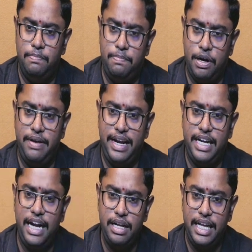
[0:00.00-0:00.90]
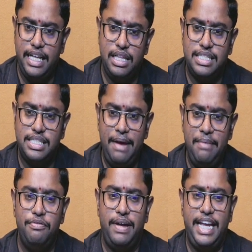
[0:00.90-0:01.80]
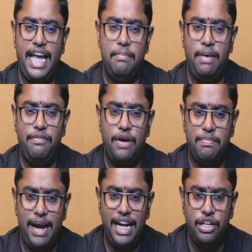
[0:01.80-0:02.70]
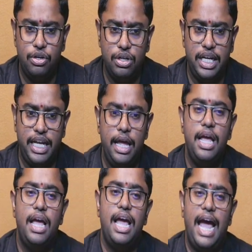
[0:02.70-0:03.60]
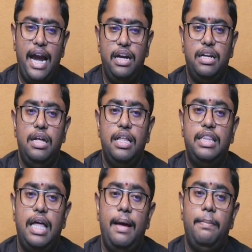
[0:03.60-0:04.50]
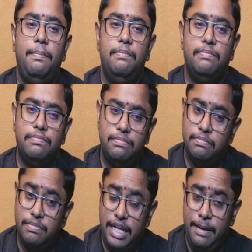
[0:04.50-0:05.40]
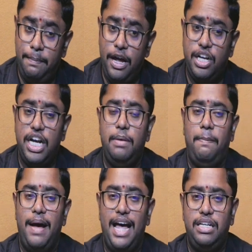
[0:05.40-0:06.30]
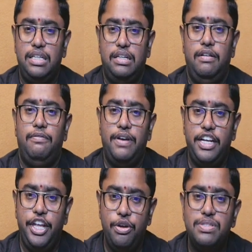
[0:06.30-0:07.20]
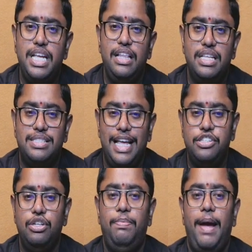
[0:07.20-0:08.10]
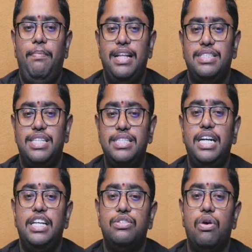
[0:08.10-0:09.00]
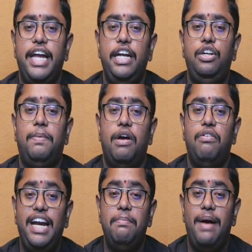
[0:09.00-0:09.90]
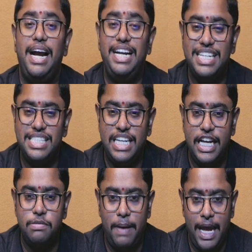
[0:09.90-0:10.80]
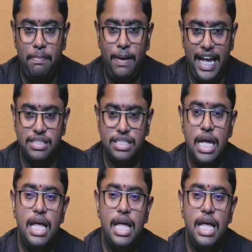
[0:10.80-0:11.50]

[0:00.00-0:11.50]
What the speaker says: provided in the same YAML format only. And the important part for using this Azure pipelines is it is going to provide multi-stage pipelines